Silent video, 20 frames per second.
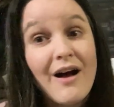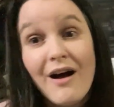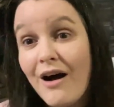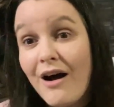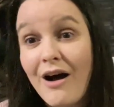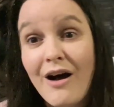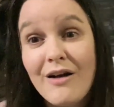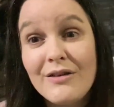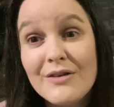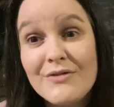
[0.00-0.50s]

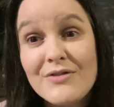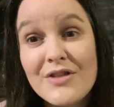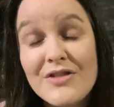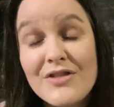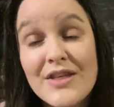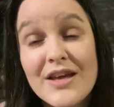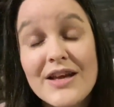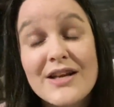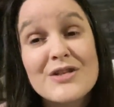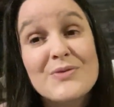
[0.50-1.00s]
all of the
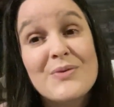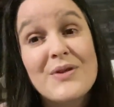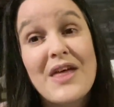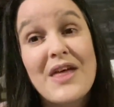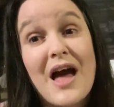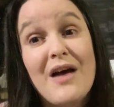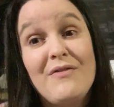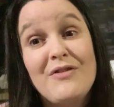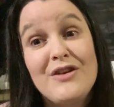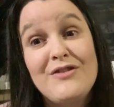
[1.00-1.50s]
things with
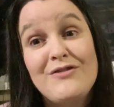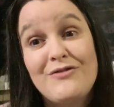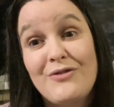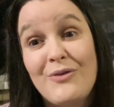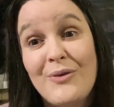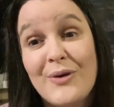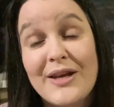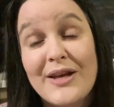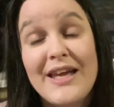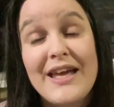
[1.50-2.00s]
having
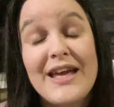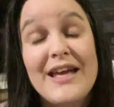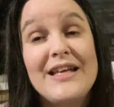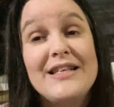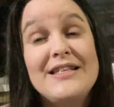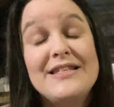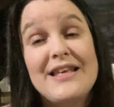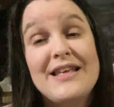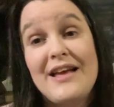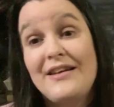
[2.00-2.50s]
4
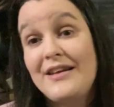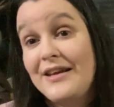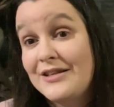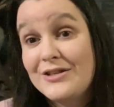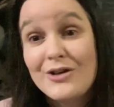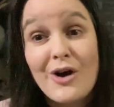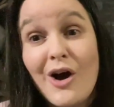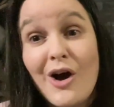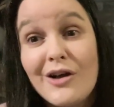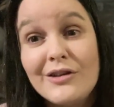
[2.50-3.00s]
kids and a
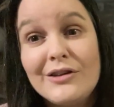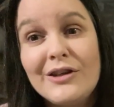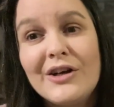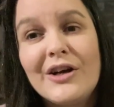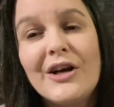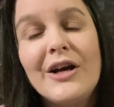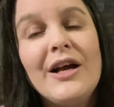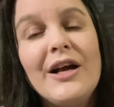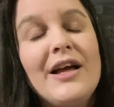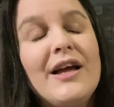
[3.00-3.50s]

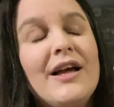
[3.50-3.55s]
toddler.